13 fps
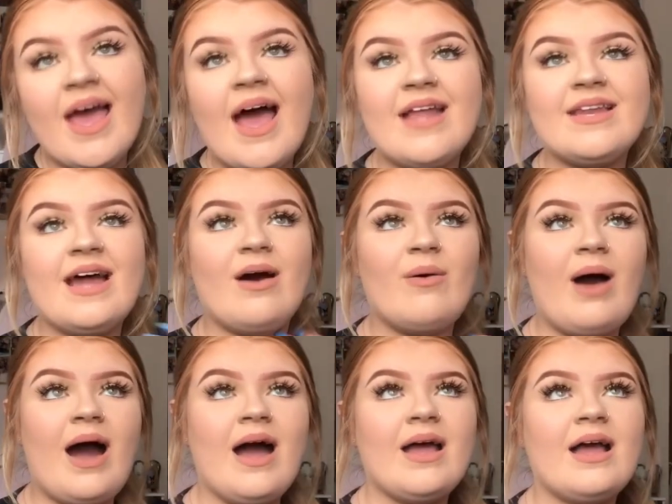Now,
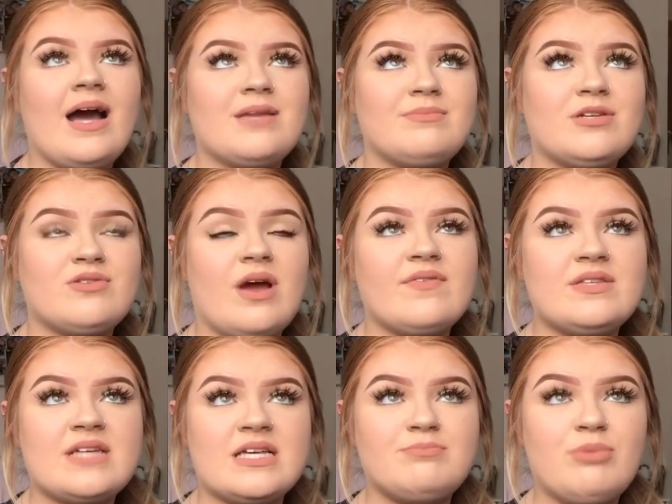I had my driving
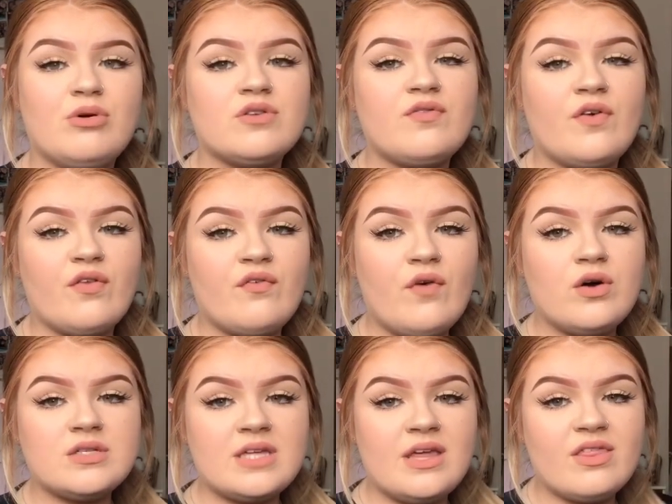test booked for the
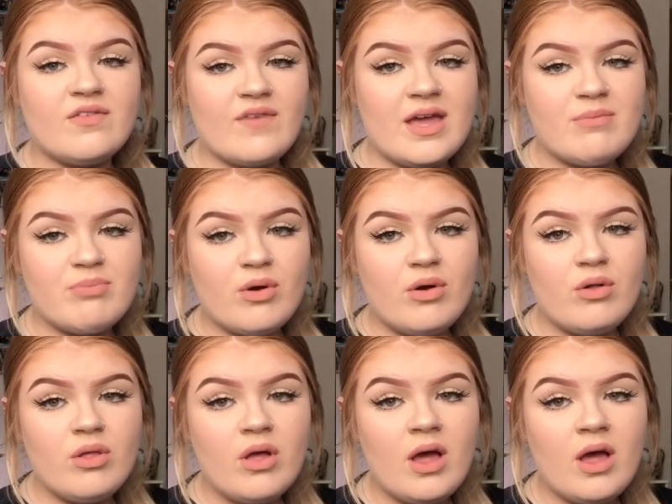14th of April